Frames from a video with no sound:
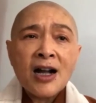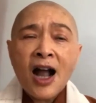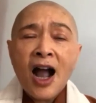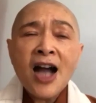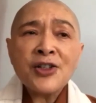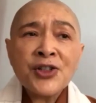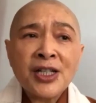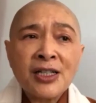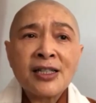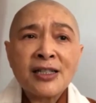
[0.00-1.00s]

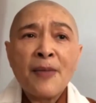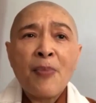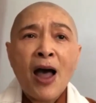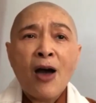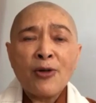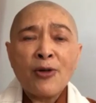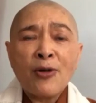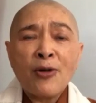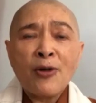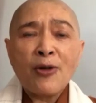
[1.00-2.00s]
conscience about
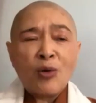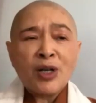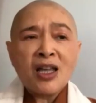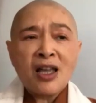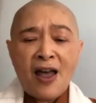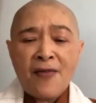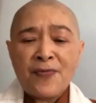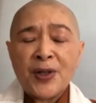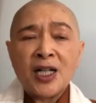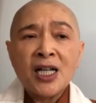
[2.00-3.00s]
that we only have,